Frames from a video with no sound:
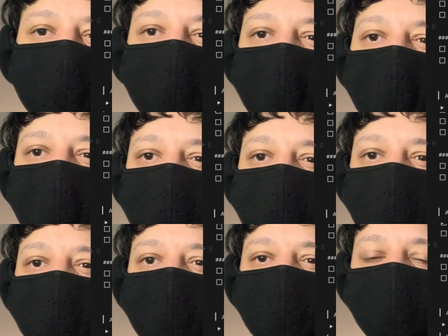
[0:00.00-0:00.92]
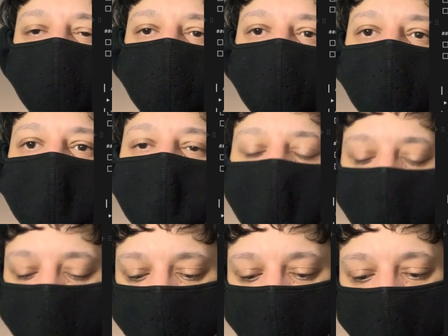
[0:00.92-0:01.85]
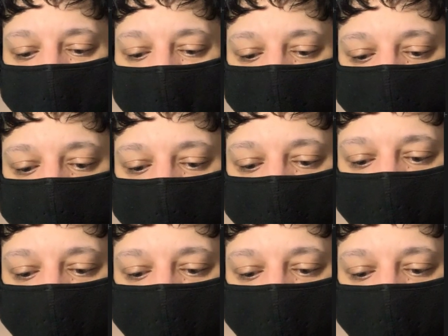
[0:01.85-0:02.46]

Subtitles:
daily stuff to do, but the announcement